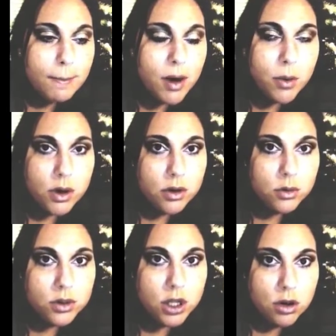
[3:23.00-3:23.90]
My world
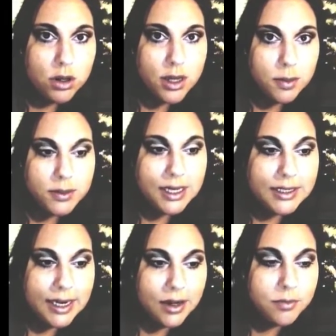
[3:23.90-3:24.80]
was totally upside
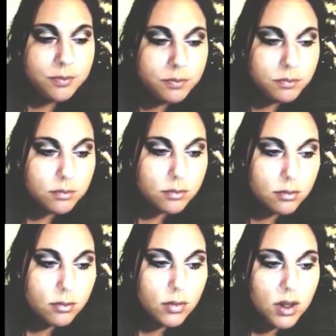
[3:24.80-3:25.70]
down.
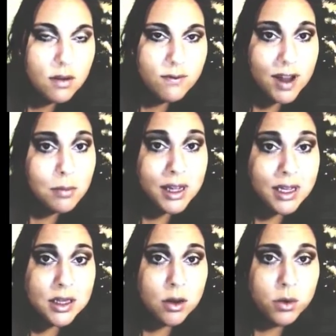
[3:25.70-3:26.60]
Family
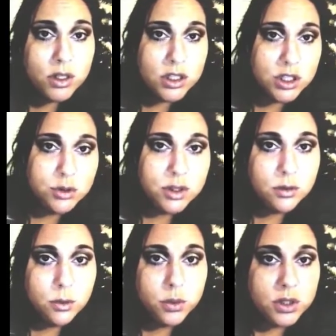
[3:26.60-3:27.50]
as I once knew it
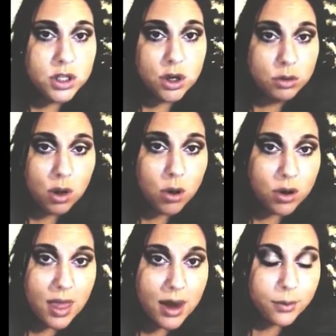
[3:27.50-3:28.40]
was no
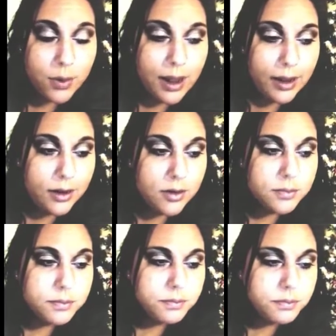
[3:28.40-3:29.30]
longer that way.
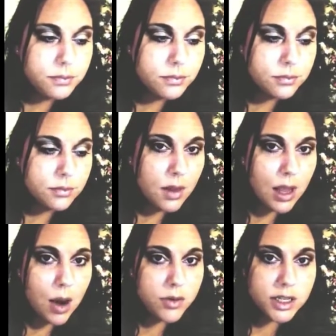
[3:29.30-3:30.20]

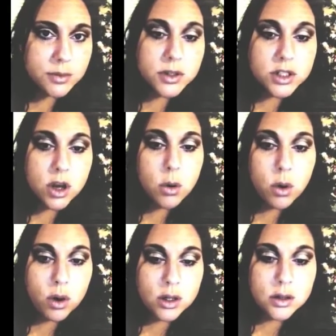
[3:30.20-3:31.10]
How was I supposed to go
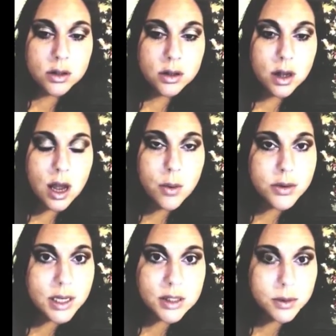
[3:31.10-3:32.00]
on? How
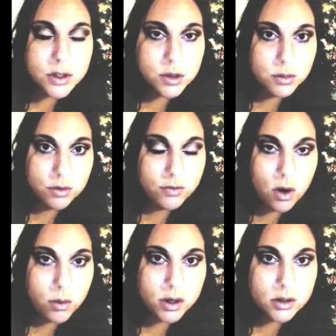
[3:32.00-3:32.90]
was I supposed to move
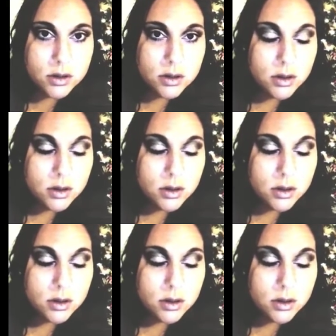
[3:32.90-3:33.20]
forward?